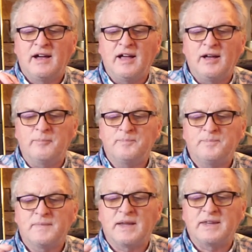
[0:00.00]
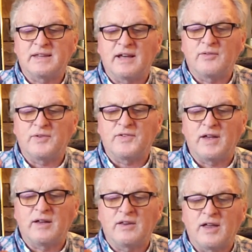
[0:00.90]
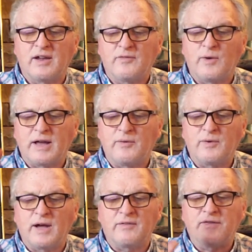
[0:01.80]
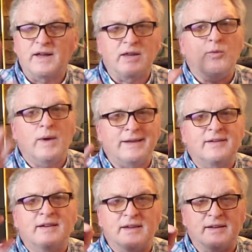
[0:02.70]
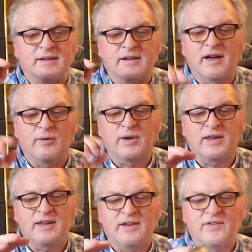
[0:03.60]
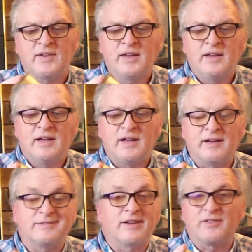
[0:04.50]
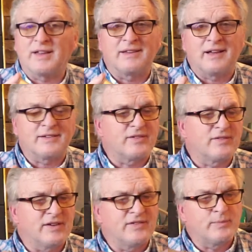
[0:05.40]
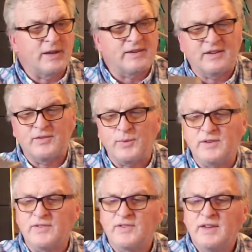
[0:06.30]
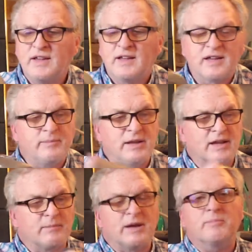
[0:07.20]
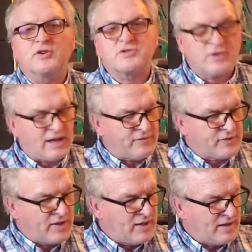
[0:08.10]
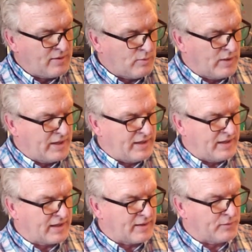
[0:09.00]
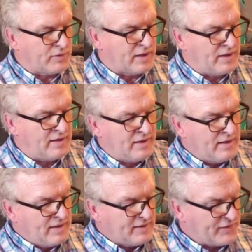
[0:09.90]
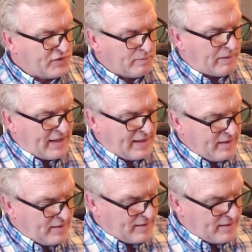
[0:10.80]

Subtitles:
I think that was a lot of why I finally went and got one of these. I definitely got lots of these, but this one's gonna be like my bushcraft one, and it comes with a nice little bag.